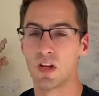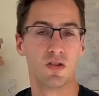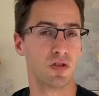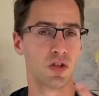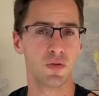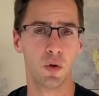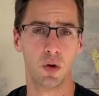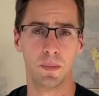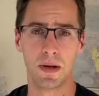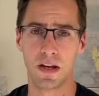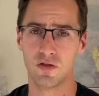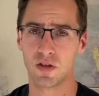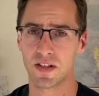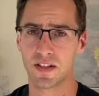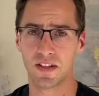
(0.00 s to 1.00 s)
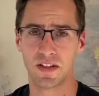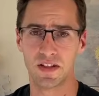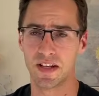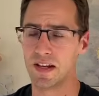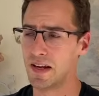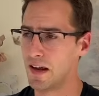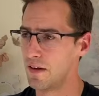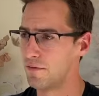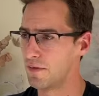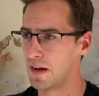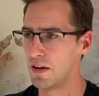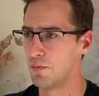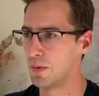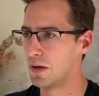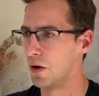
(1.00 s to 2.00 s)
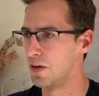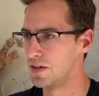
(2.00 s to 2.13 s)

Just thought it'd be interesting to see if we got a